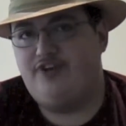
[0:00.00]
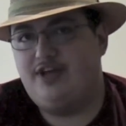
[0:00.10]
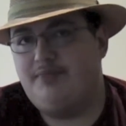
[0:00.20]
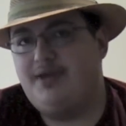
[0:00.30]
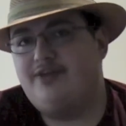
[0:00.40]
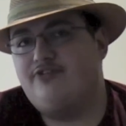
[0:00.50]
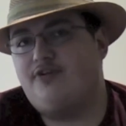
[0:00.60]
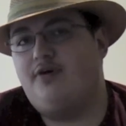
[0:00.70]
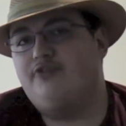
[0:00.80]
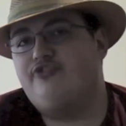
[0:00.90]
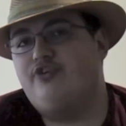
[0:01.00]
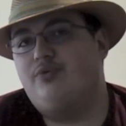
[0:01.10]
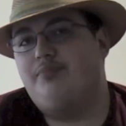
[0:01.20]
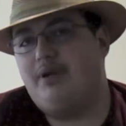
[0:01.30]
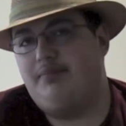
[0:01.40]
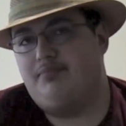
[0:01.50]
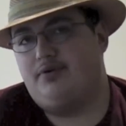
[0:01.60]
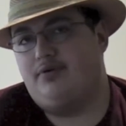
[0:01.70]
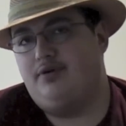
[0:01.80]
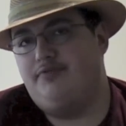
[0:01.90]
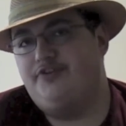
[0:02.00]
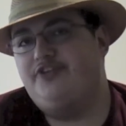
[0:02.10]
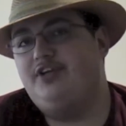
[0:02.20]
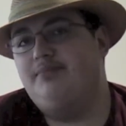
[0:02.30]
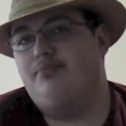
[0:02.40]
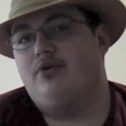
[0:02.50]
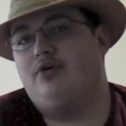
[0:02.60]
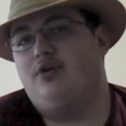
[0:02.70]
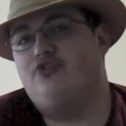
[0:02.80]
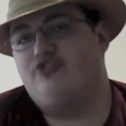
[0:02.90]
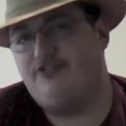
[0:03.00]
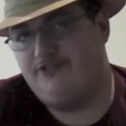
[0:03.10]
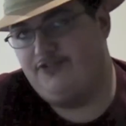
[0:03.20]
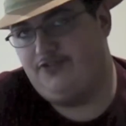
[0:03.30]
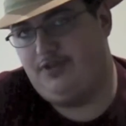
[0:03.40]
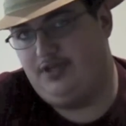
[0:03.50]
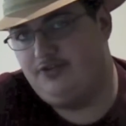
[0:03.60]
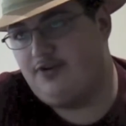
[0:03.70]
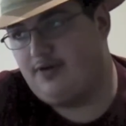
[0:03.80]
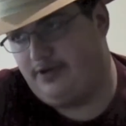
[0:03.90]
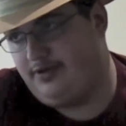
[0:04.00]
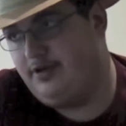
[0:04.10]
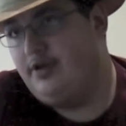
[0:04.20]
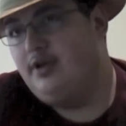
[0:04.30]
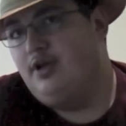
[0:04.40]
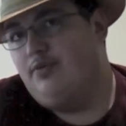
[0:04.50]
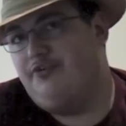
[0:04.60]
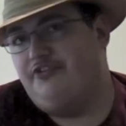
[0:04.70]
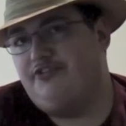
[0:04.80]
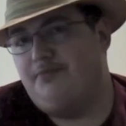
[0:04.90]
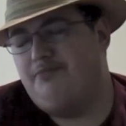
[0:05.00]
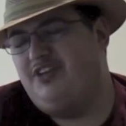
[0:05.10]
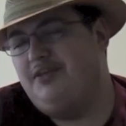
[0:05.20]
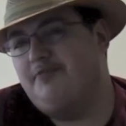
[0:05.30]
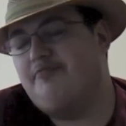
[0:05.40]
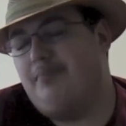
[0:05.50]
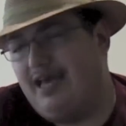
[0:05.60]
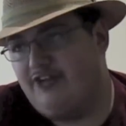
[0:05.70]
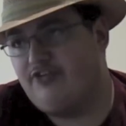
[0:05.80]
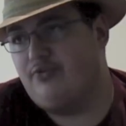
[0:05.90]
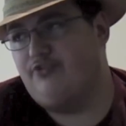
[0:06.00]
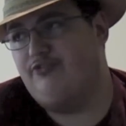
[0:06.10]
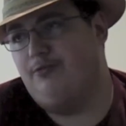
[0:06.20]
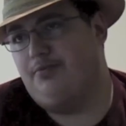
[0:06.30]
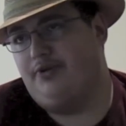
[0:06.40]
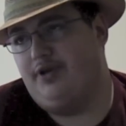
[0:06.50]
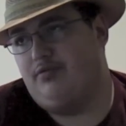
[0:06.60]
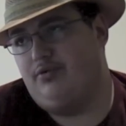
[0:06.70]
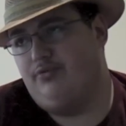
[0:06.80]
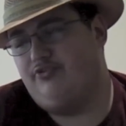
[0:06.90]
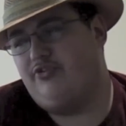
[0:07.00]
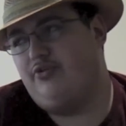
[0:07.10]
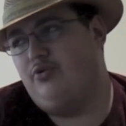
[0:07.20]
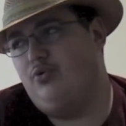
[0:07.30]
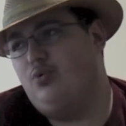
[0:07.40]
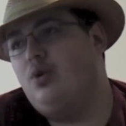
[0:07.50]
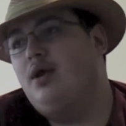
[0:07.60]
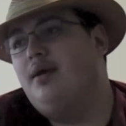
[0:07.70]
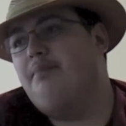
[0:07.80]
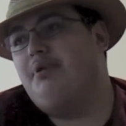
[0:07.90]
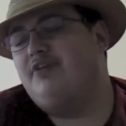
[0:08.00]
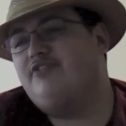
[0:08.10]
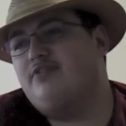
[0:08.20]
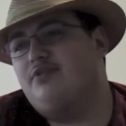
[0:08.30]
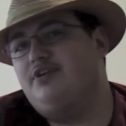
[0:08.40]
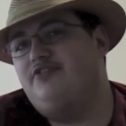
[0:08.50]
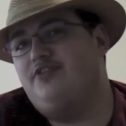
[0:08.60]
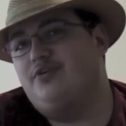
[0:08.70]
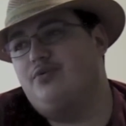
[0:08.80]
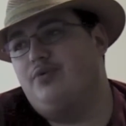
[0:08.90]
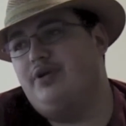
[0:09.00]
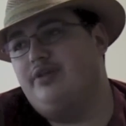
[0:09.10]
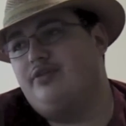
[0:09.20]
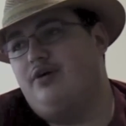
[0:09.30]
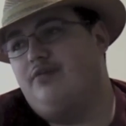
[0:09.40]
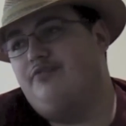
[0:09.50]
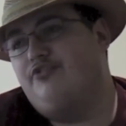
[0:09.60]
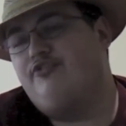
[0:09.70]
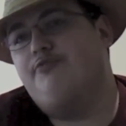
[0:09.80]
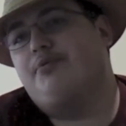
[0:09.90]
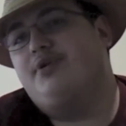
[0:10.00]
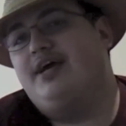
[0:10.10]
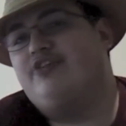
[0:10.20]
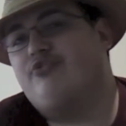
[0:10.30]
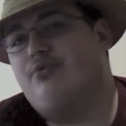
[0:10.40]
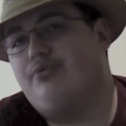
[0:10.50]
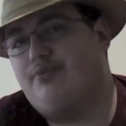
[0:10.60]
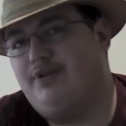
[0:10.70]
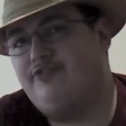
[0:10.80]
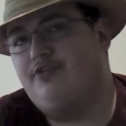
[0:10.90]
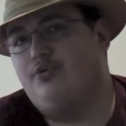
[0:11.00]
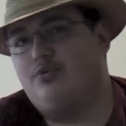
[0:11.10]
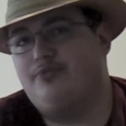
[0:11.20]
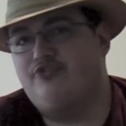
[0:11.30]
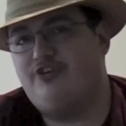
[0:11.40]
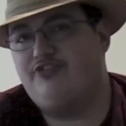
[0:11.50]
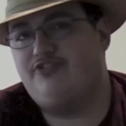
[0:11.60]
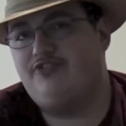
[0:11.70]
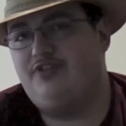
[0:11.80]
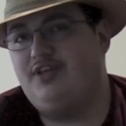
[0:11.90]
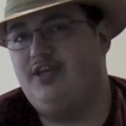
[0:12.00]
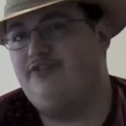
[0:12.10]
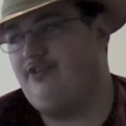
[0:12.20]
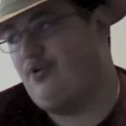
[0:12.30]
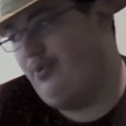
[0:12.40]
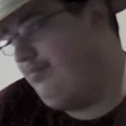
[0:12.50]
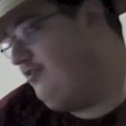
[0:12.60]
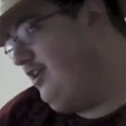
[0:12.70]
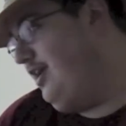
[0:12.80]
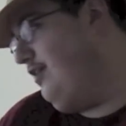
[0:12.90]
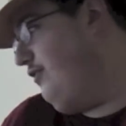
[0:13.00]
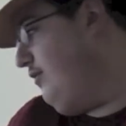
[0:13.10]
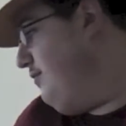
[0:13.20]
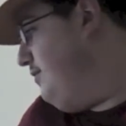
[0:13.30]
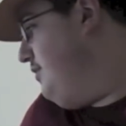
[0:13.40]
Deadman is also a member of a team book called Justice League Dark, which is a team of magical superheroes who basically deal with all the supernatural threats the normal Justice League isn't equipped to handle.